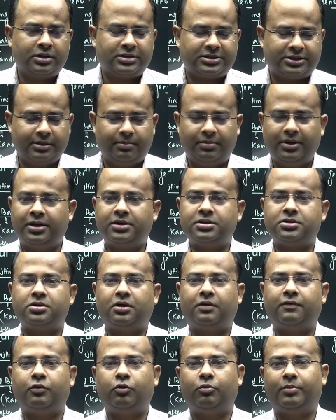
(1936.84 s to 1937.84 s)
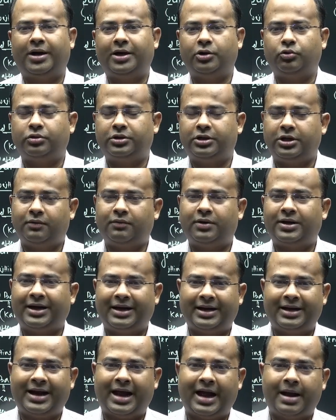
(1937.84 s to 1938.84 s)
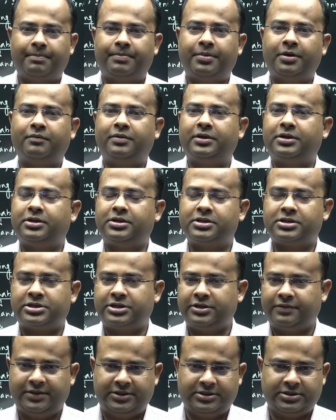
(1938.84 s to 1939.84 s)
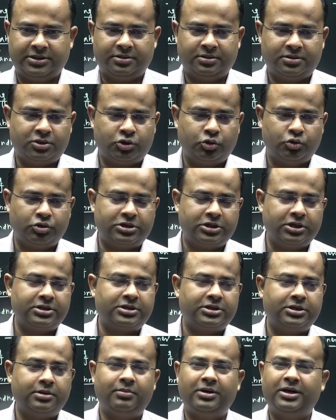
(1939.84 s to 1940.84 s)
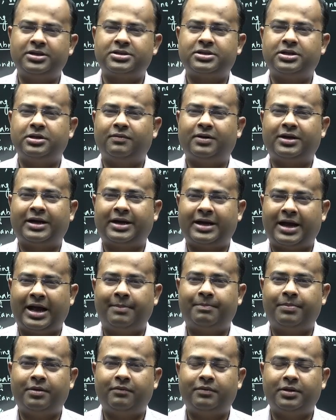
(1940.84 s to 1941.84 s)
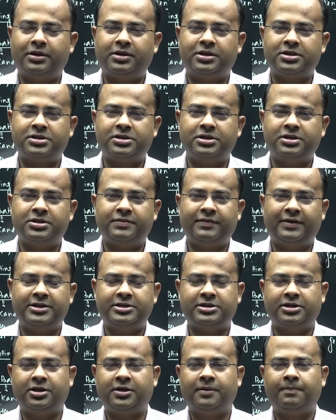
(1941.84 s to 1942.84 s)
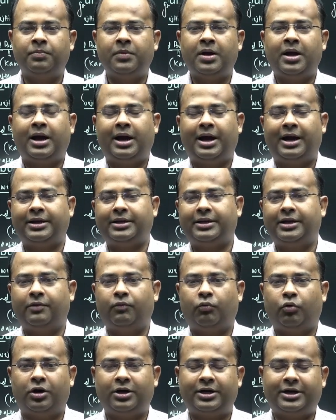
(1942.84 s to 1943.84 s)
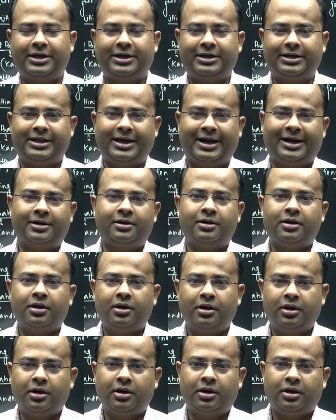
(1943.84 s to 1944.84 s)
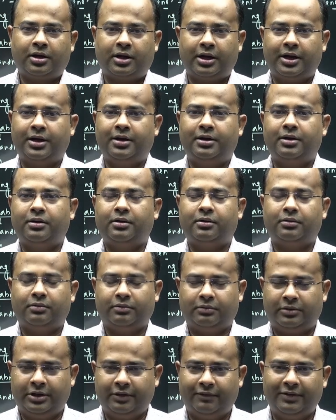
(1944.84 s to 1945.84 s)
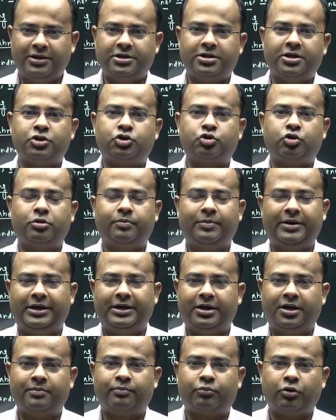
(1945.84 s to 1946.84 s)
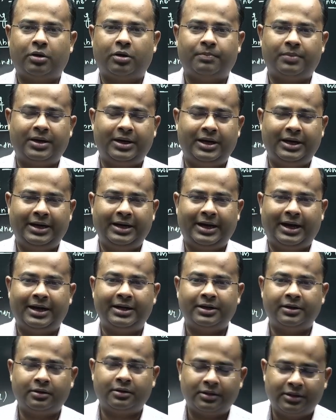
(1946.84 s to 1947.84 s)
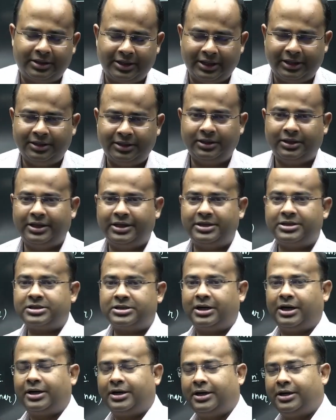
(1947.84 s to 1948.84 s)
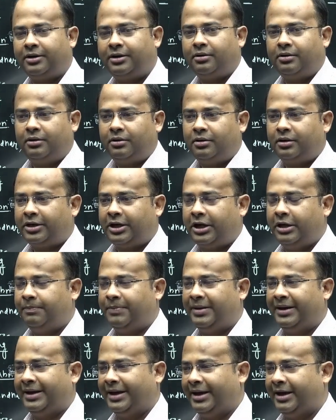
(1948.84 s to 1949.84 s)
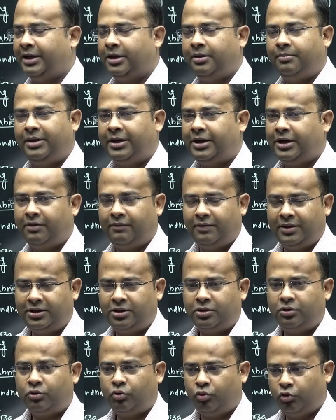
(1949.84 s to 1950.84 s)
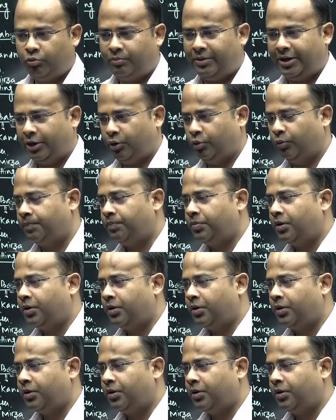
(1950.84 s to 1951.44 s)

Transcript: siblings of Humayun, they were unhappy with this division. So the siblings, they were unhappy with this division, and they wanted that a division should be done properly, and then they started keeping enmity with Humayun.